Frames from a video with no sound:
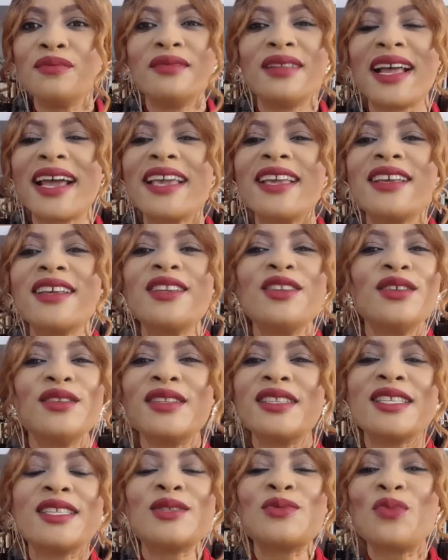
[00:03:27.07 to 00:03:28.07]
like
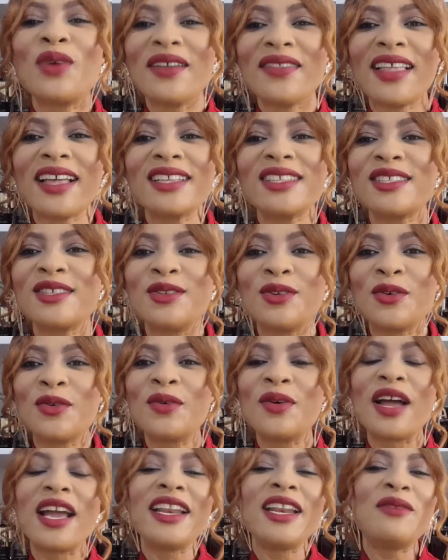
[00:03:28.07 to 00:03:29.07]
this is one that, you
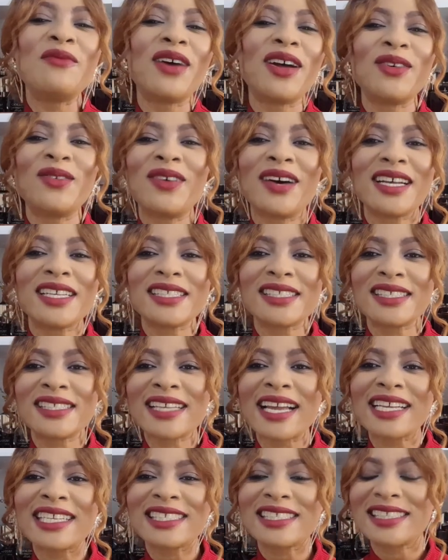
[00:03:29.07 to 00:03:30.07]
know, anyone who has
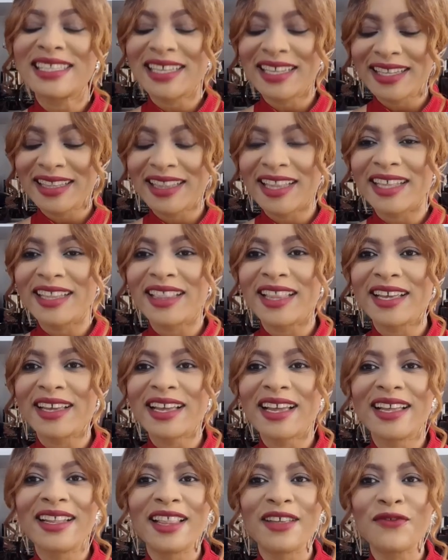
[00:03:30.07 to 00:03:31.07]
touched
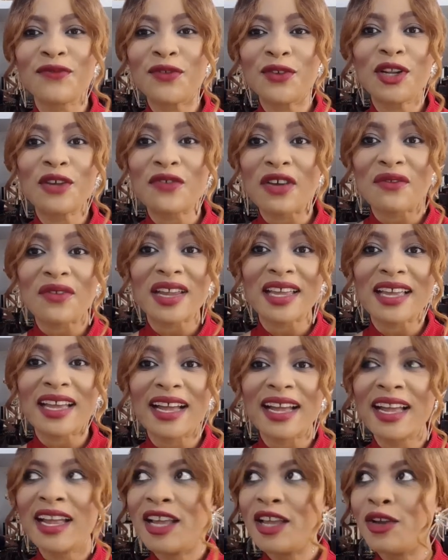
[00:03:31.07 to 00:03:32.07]
the food of
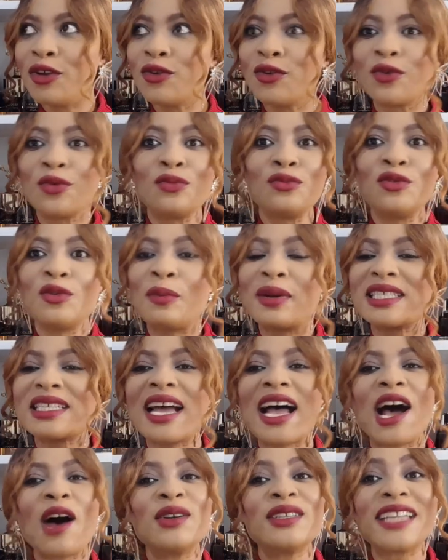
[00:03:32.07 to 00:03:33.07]
Africa, you know, no matter
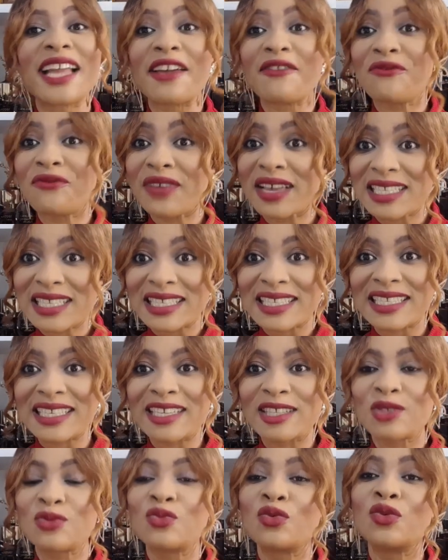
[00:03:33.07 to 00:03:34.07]
how diverse it
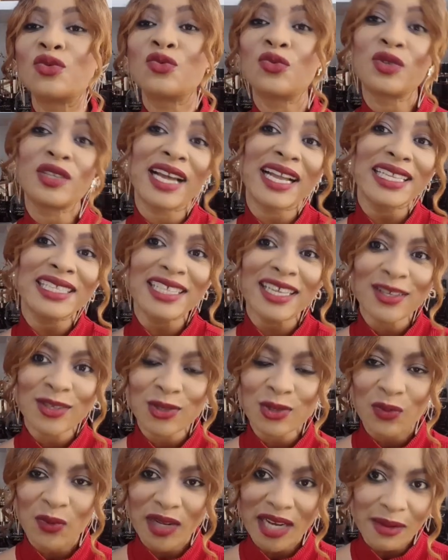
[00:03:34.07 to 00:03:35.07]
is, would
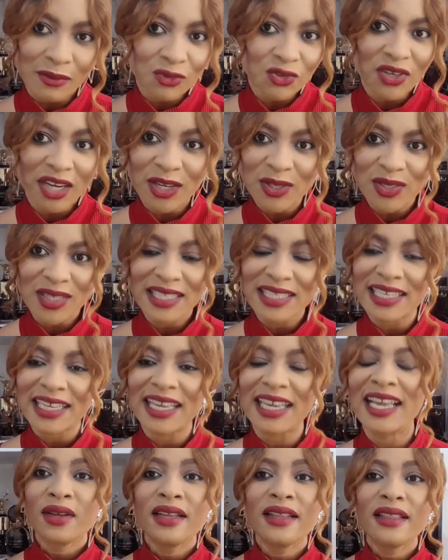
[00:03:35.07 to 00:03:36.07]
attest to what I'm trying to
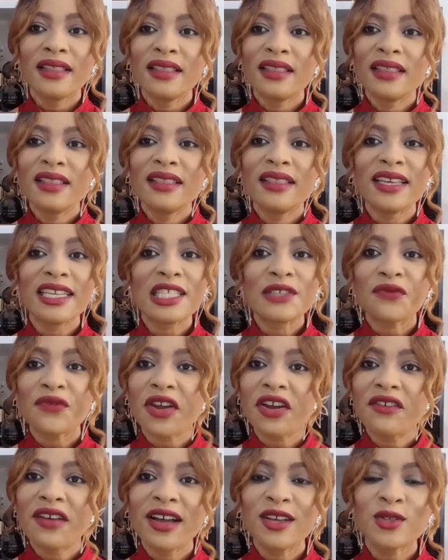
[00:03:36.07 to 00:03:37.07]
say. This
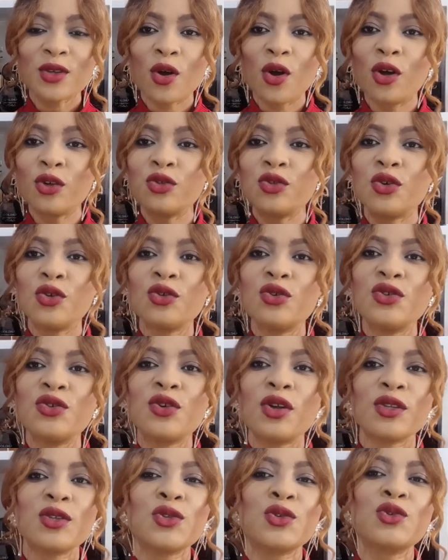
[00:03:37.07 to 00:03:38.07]
fragrance, although
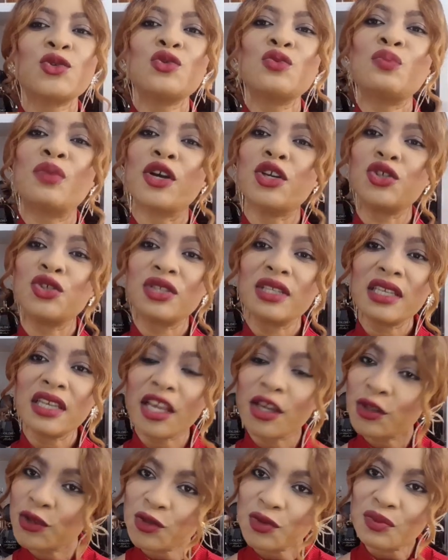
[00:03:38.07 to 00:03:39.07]
not super
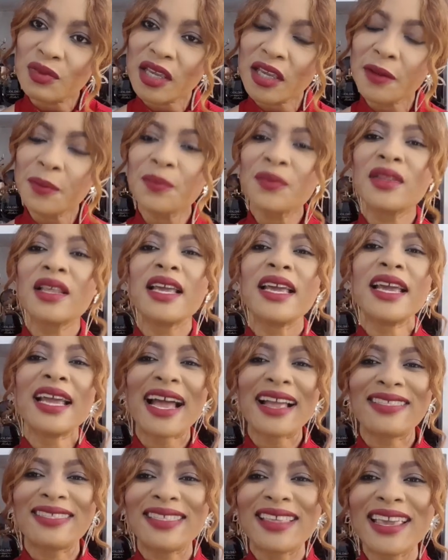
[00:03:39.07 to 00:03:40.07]
unique to me,
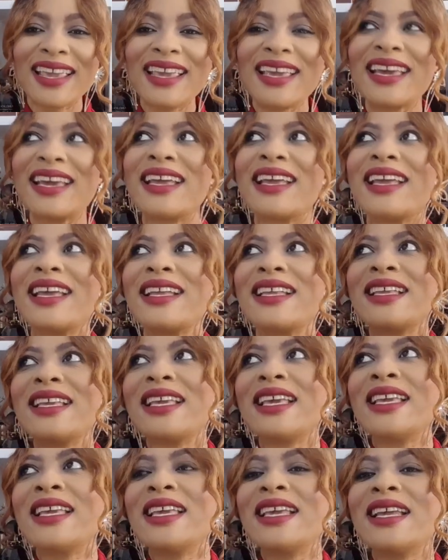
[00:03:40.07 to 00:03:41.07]
I think
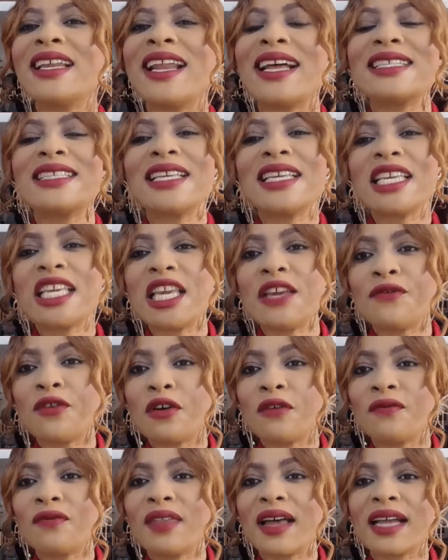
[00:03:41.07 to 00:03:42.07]
it doesn't give
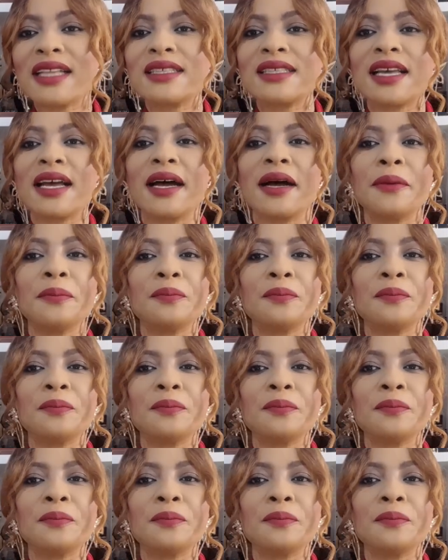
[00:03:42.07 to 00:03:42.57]
off that